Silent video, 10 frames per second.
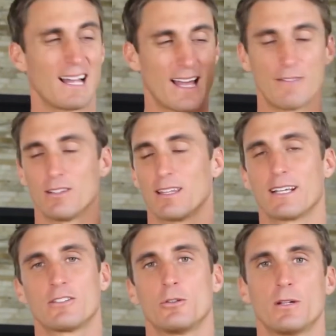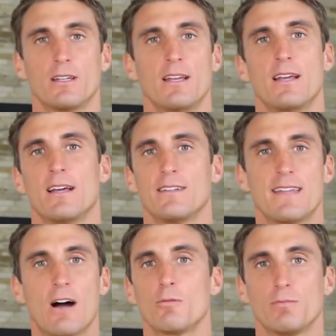I have a link to it
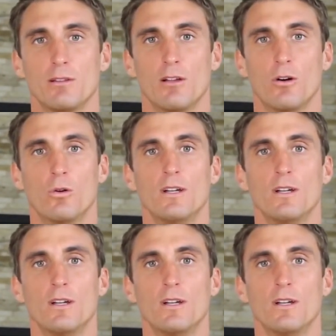down below.